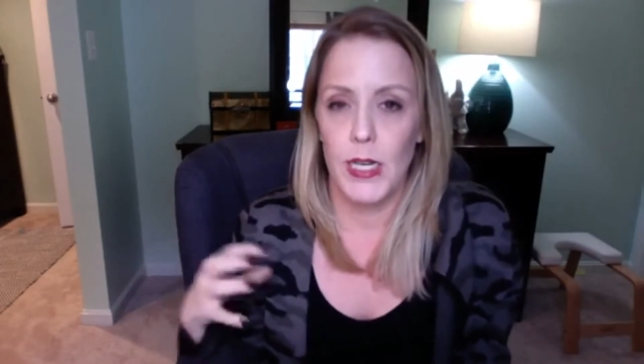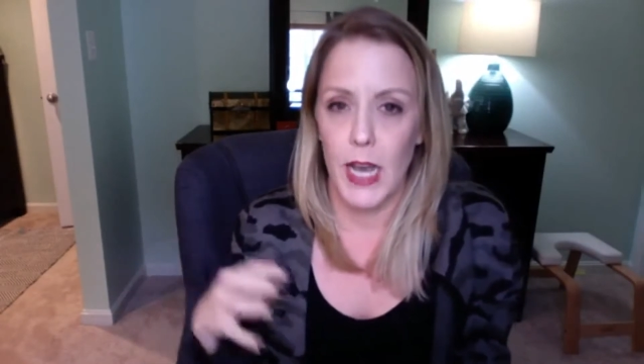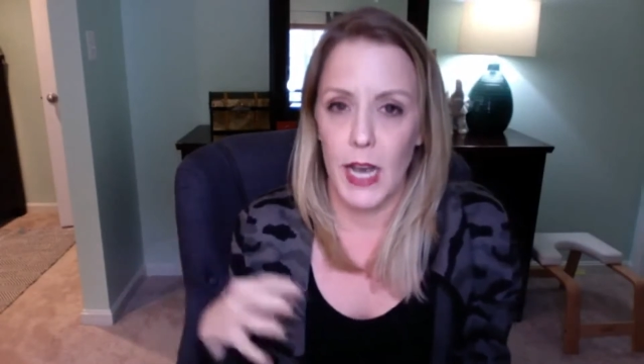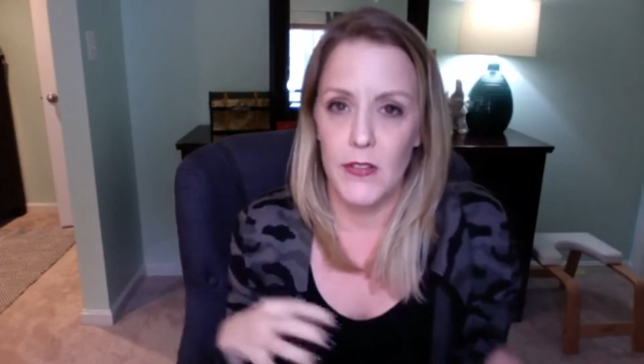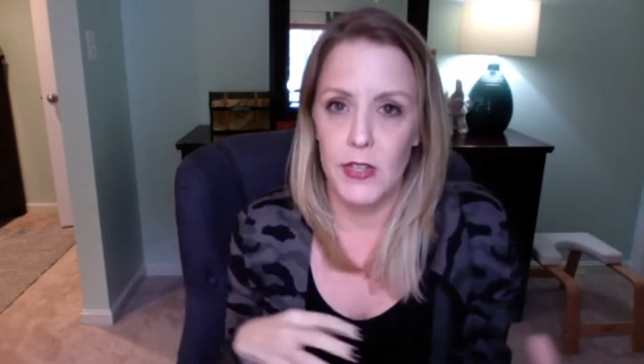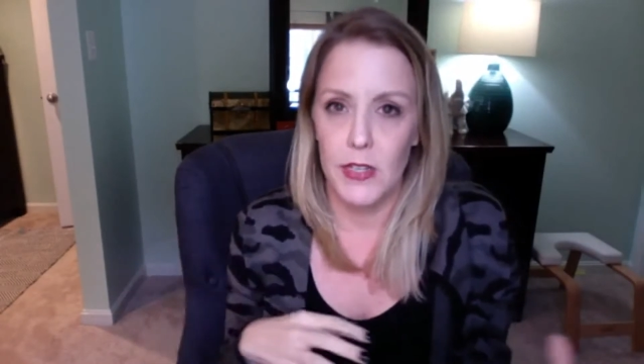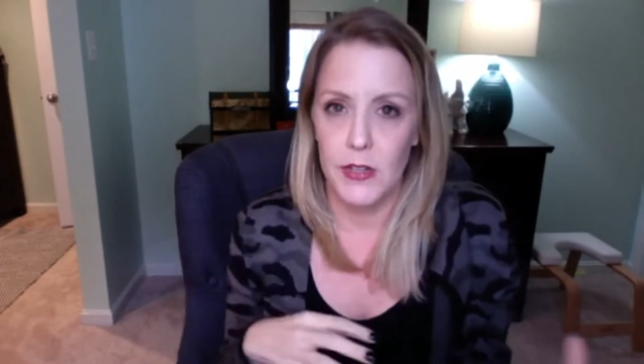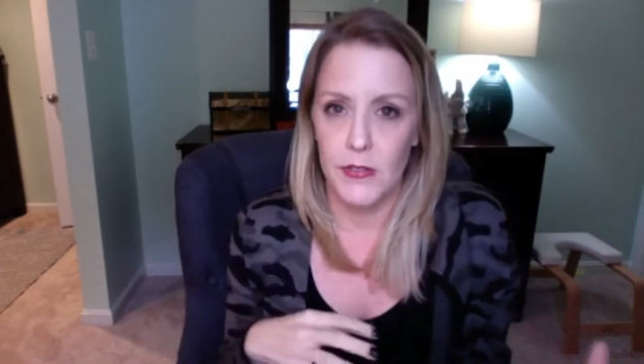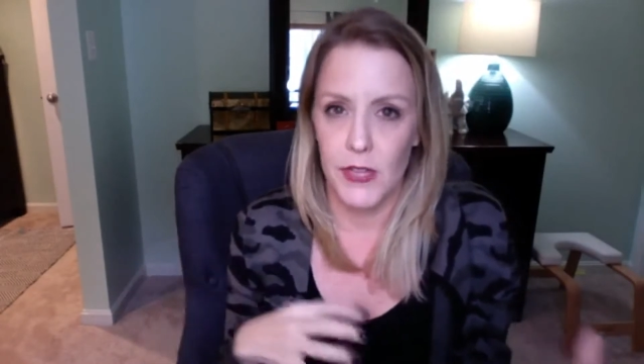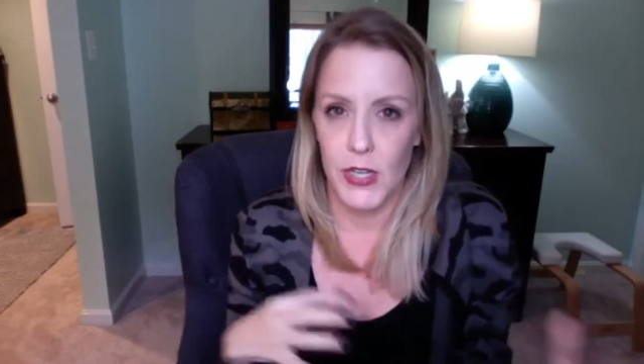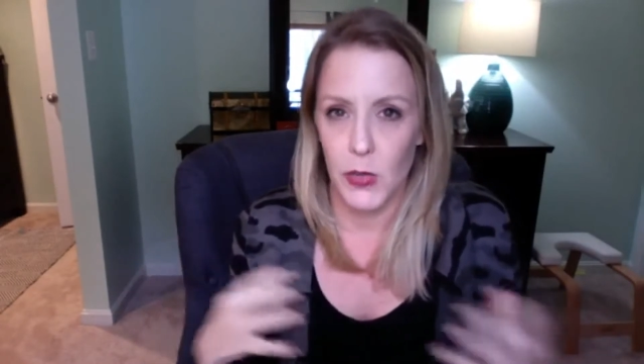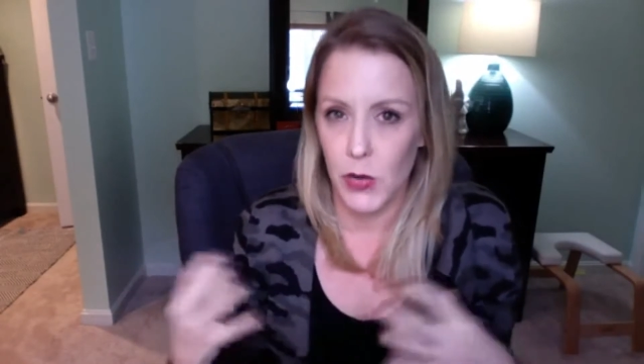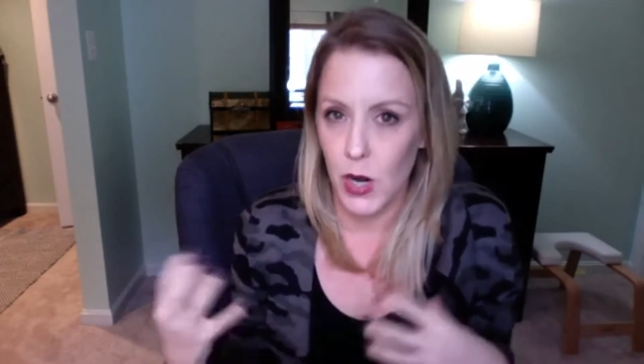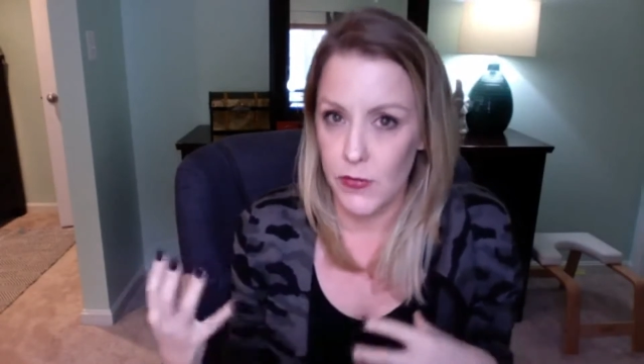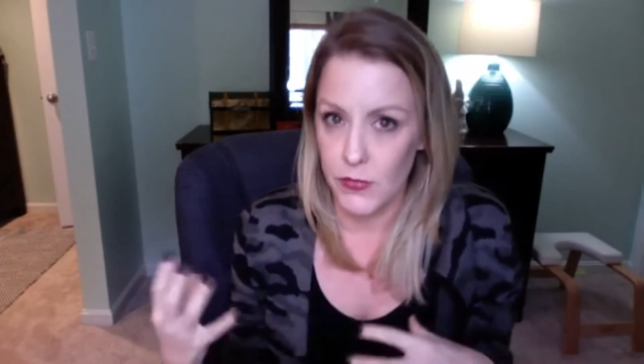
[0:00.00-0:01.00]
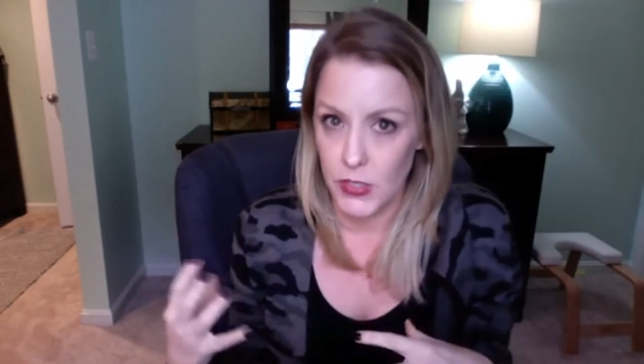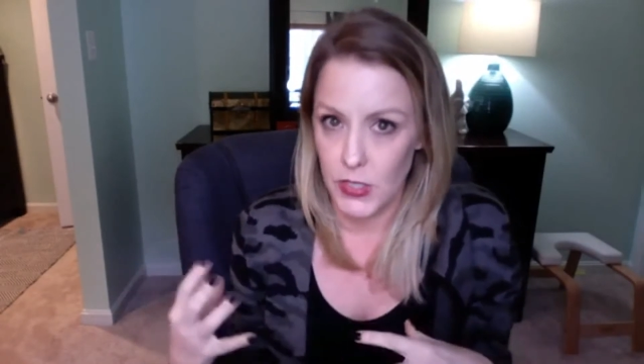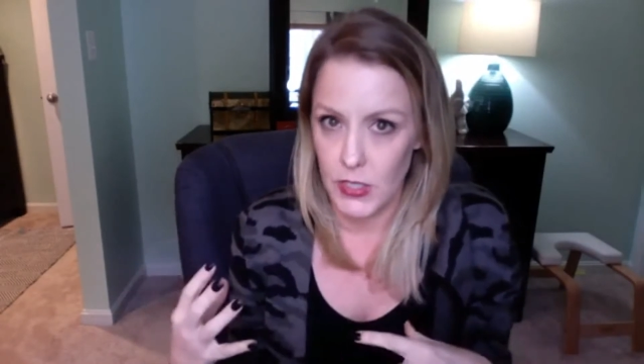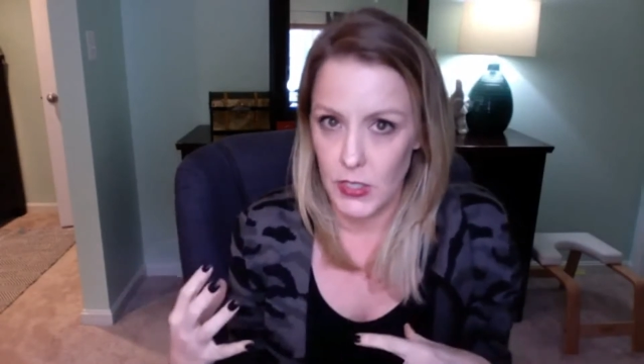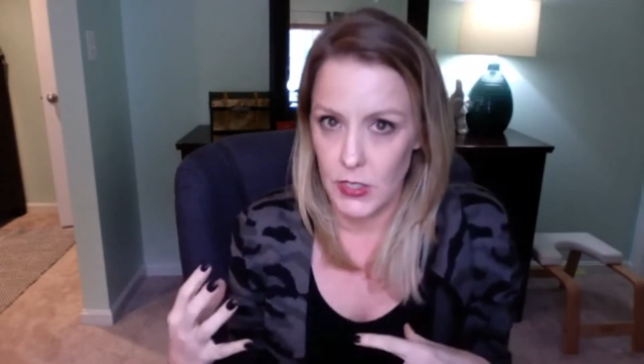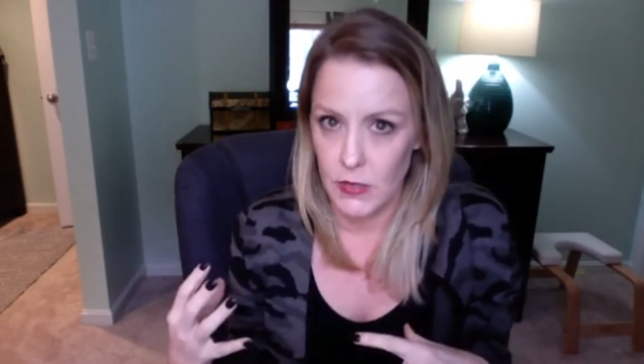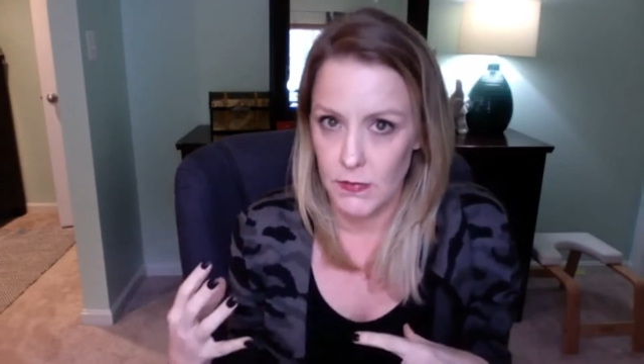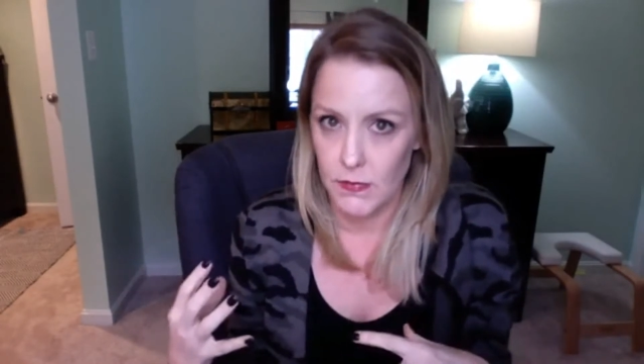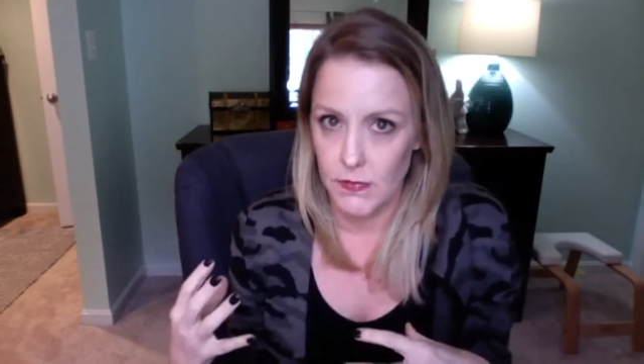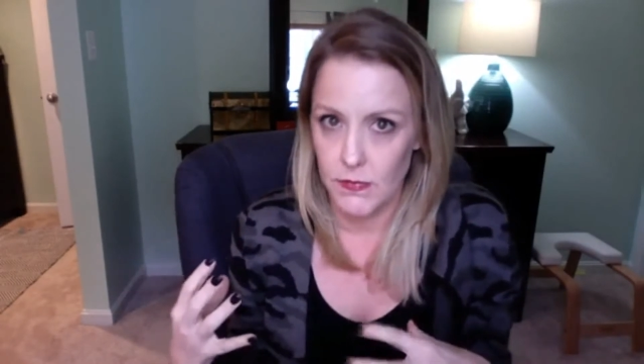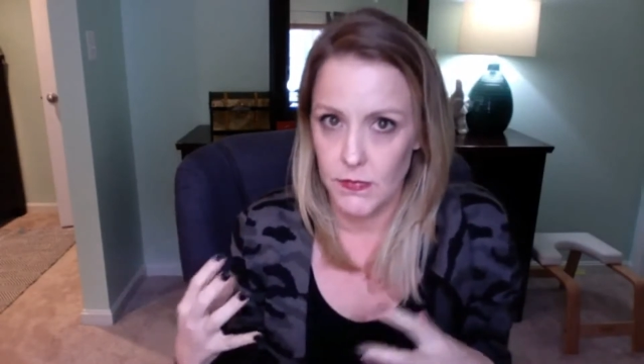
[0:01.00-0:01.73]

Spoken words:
to have video conferences,